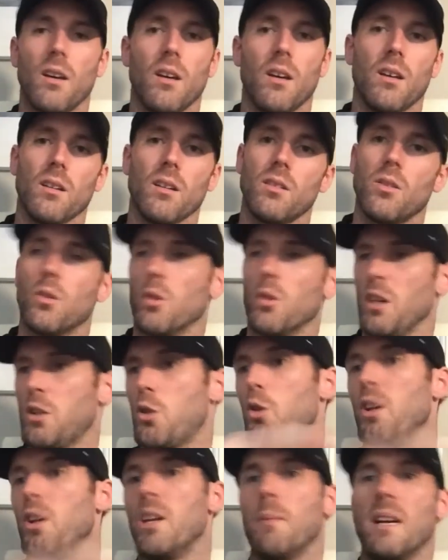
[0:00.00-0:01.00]
2
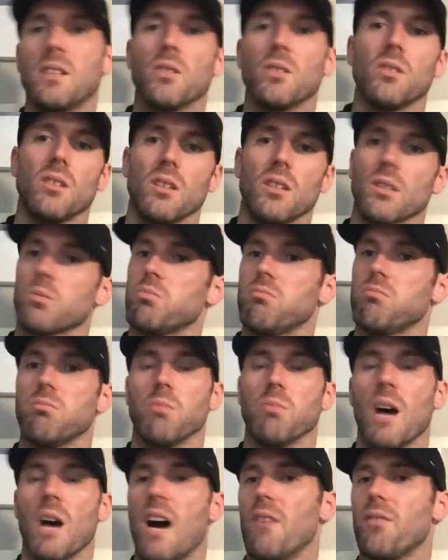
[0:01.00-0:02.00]
in the middle or
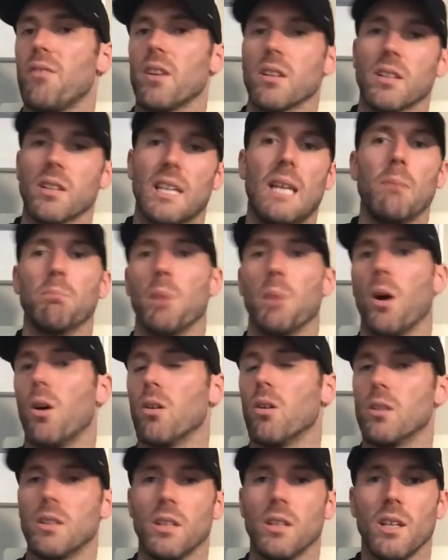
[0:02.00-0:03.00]
whatever, and keep
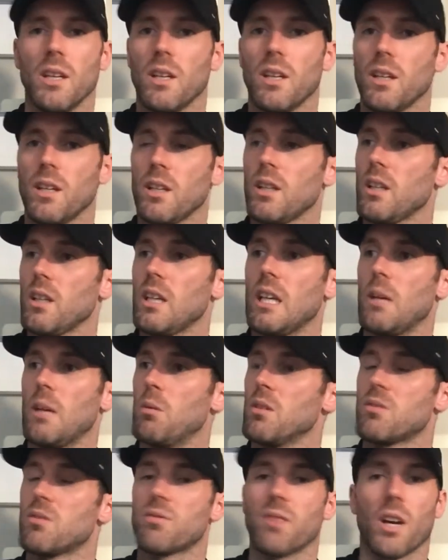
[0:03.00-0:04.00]
ball, and he
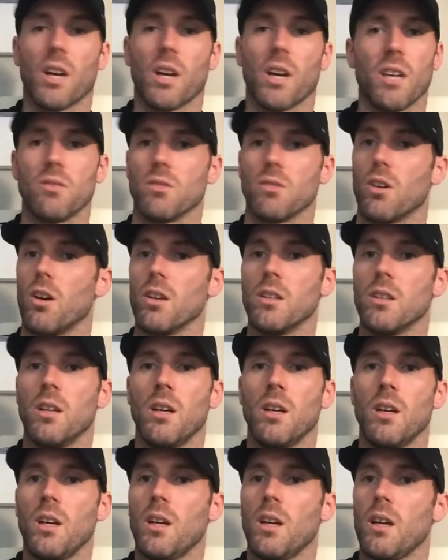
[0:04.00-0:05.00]
was fucking rotten.